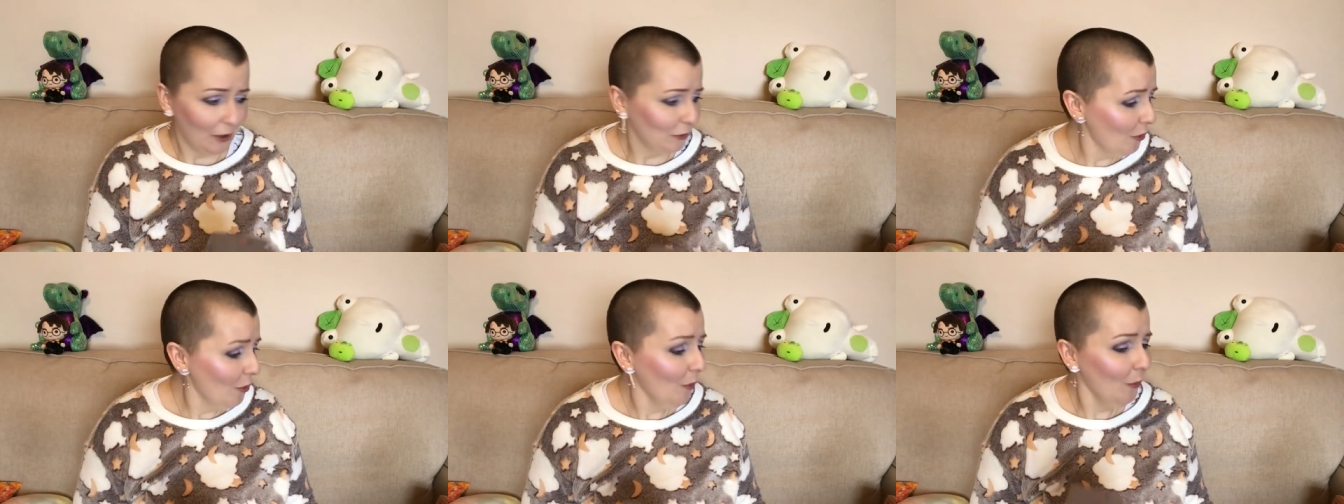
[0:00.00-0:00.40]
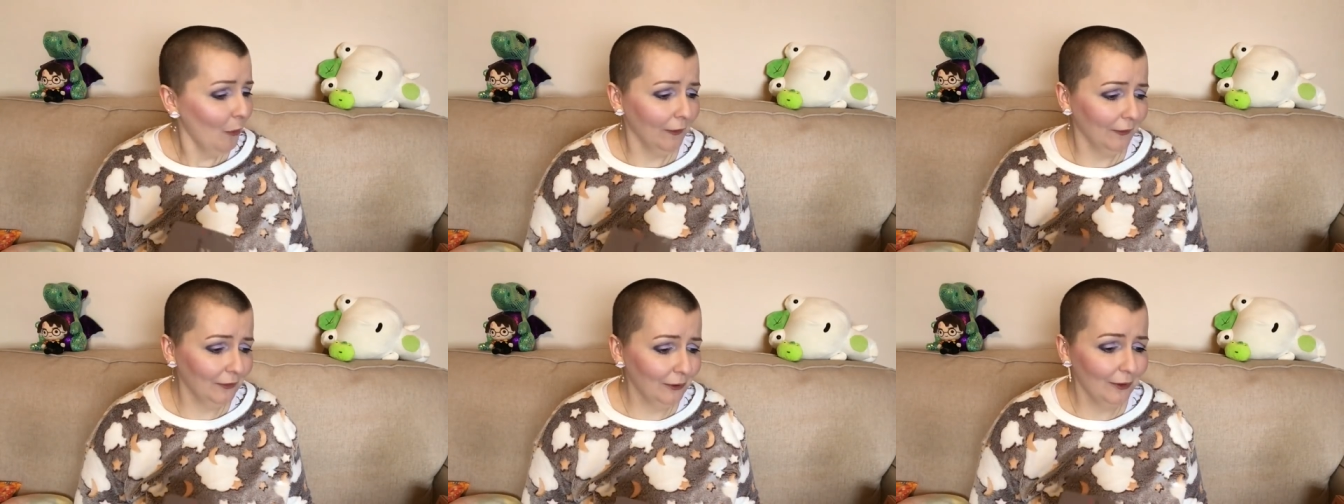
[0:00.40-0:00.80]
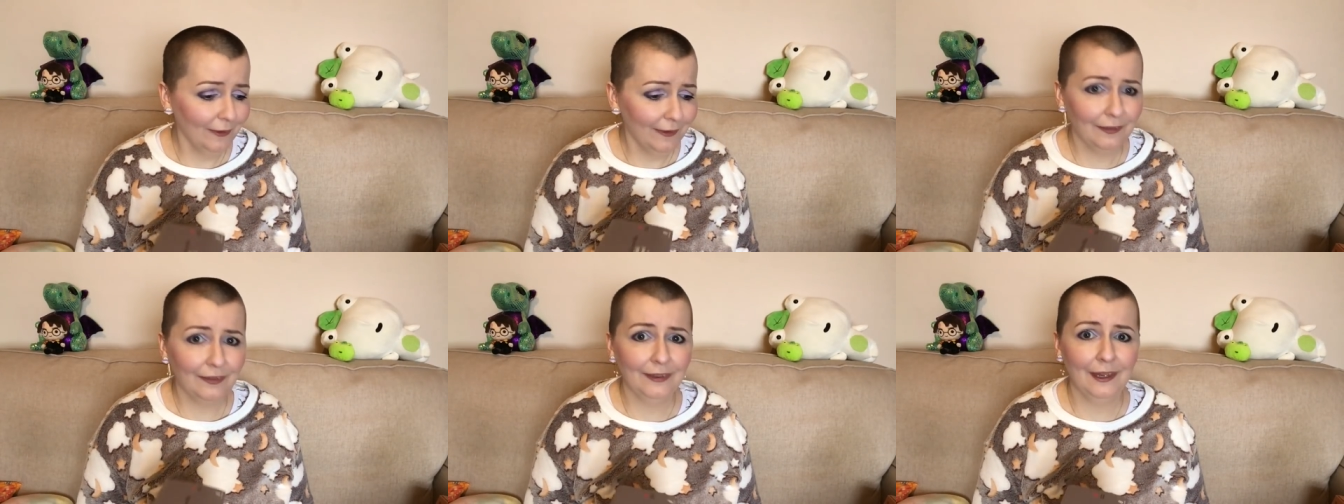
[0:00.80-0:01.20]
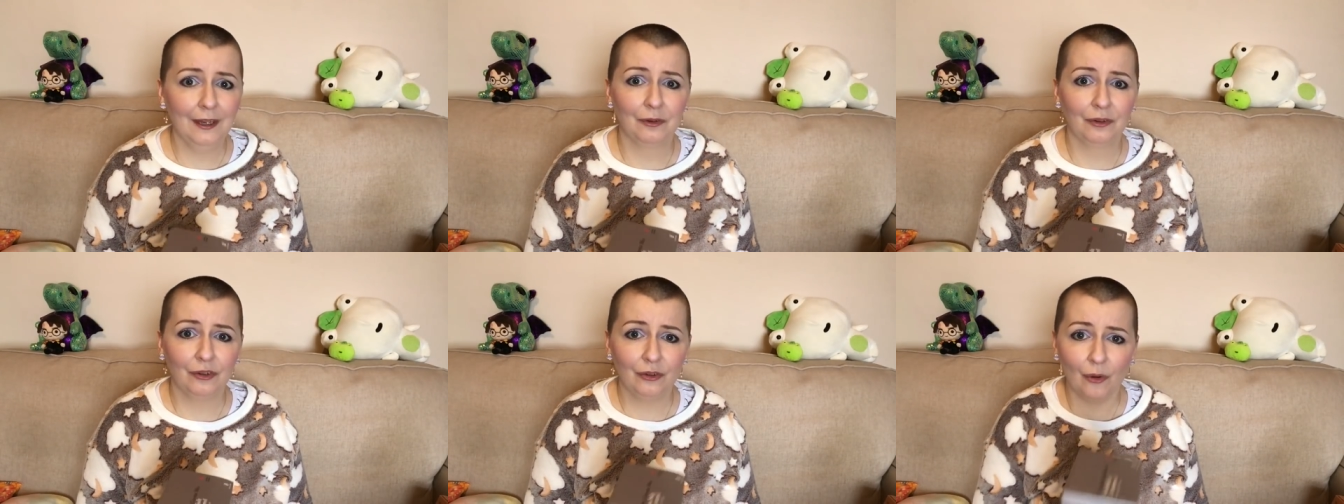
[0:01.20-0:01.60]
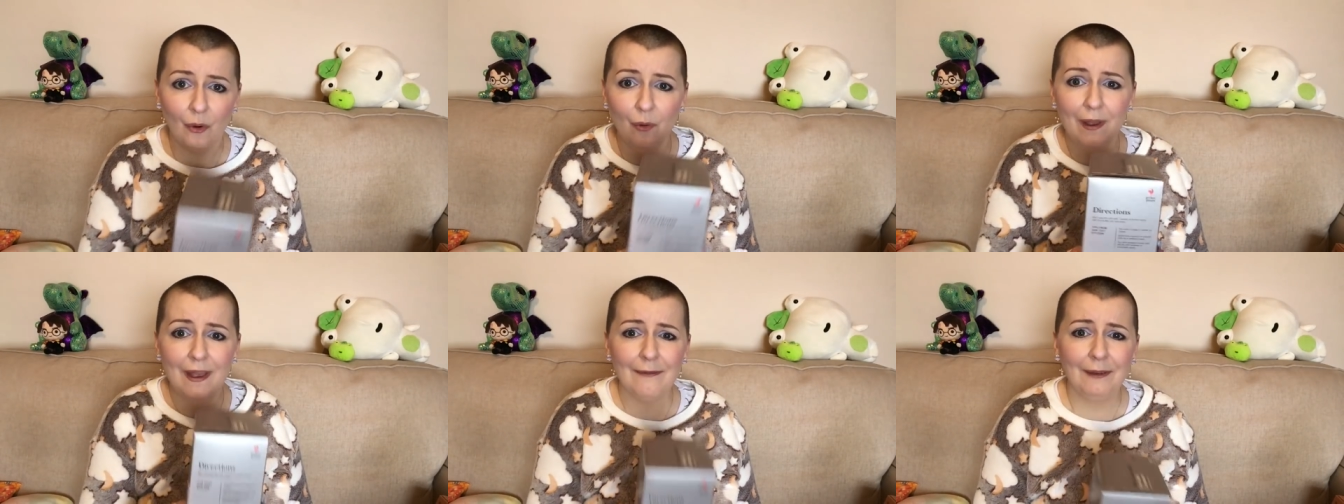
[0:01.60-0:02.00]
No wonder this thing is
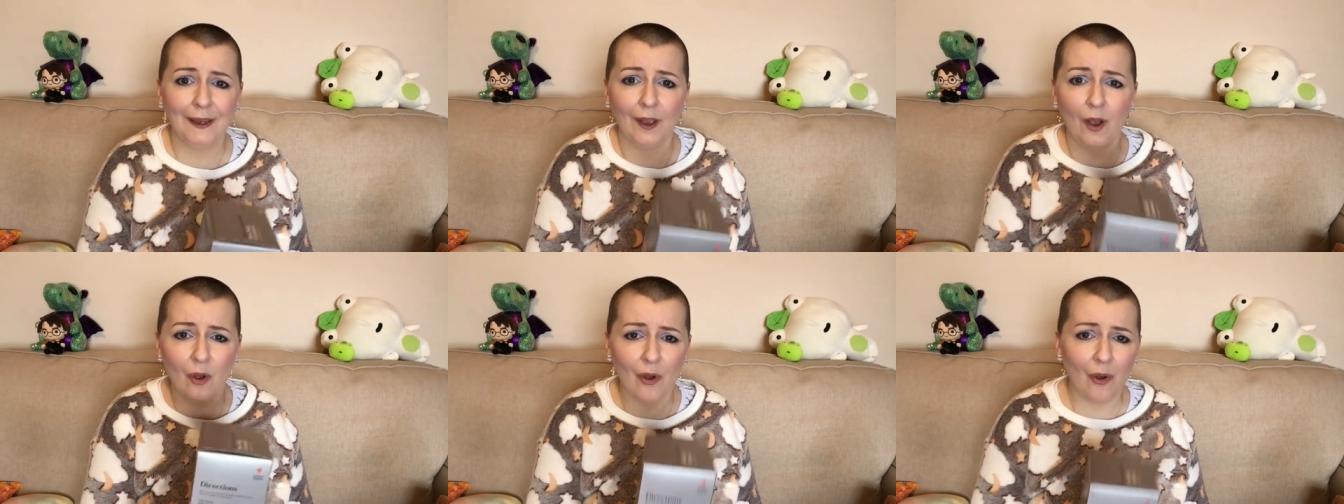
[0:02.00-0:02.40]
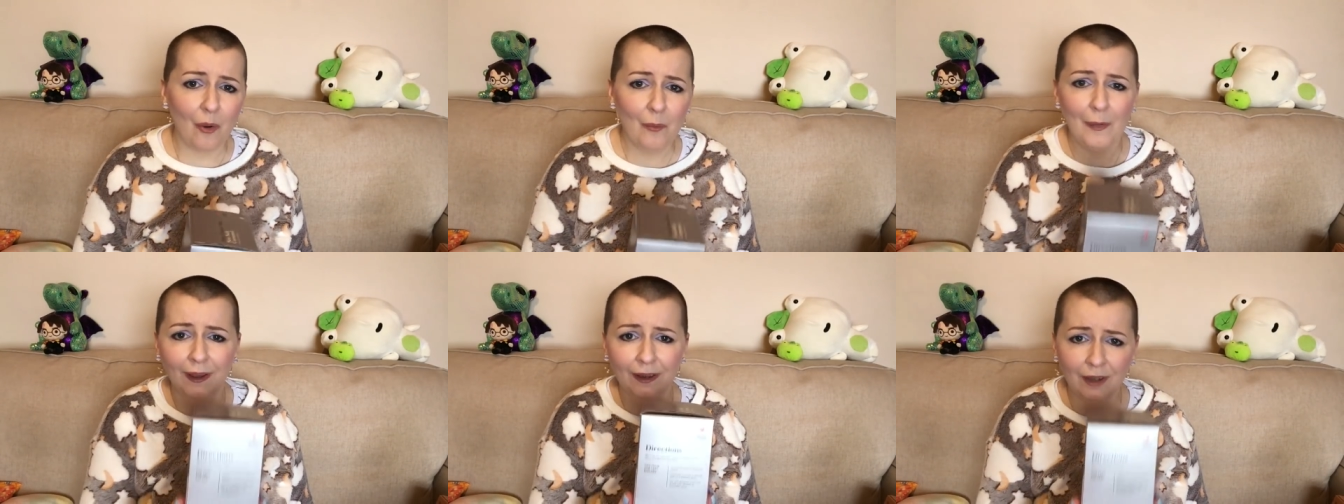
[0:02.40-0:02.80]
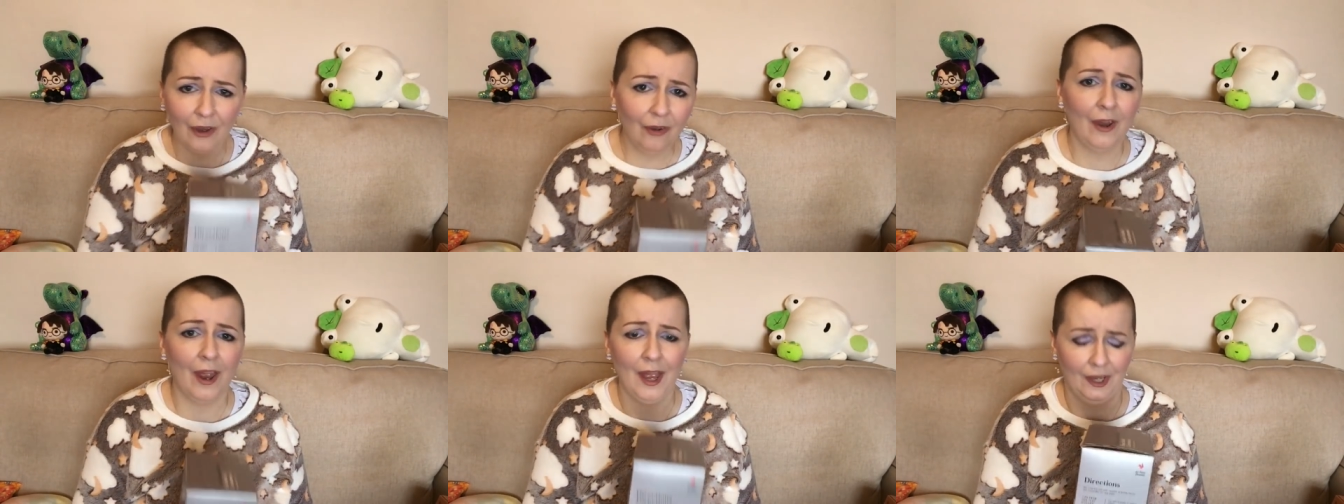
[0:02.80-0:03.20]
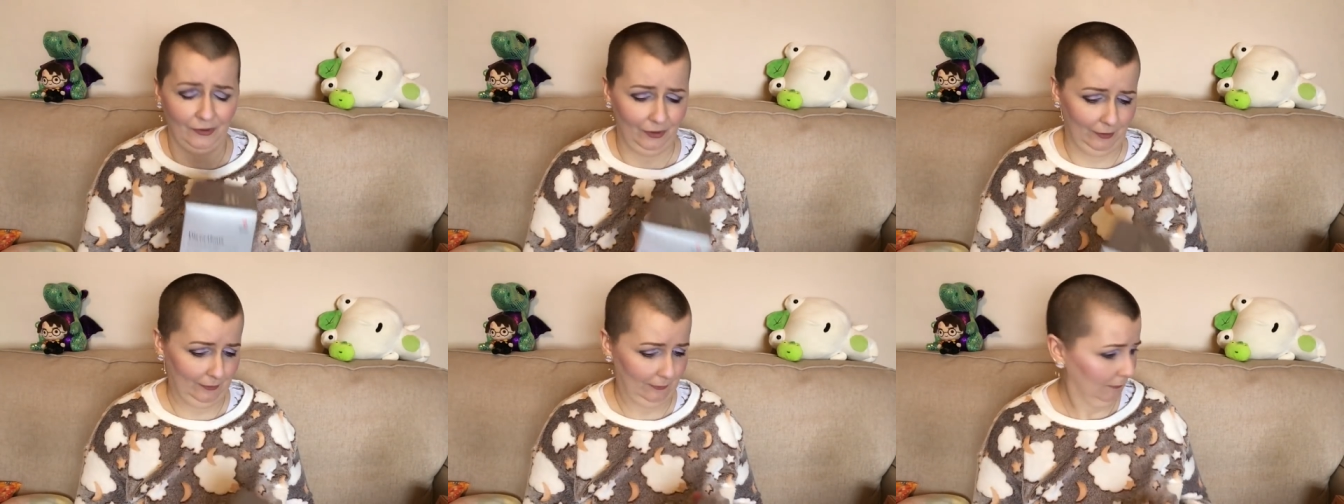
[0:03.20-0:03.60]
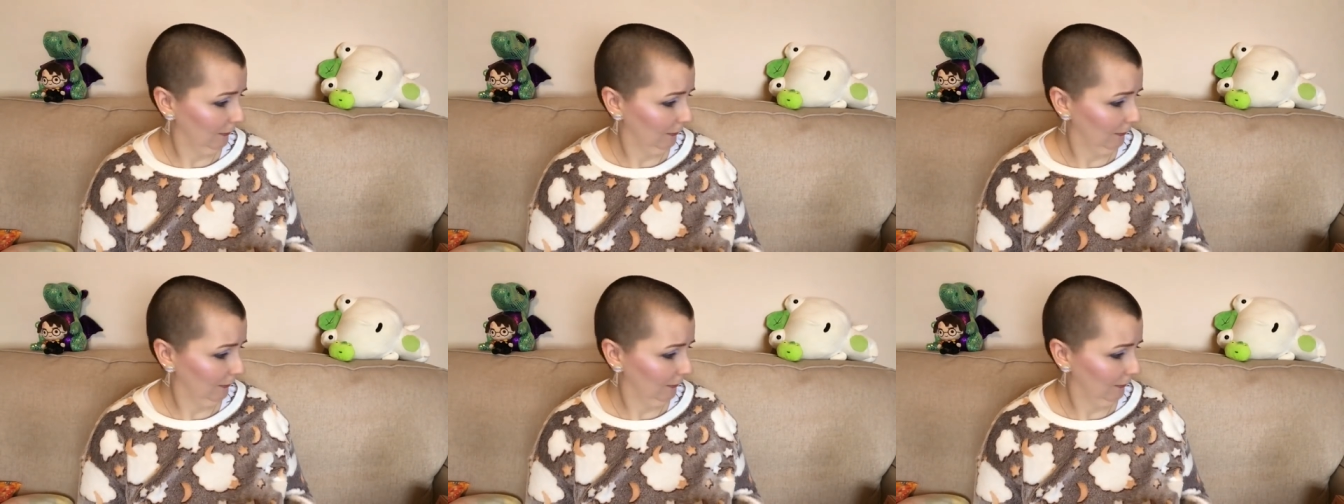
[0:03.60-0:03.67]
so heavy. Oh my goodness.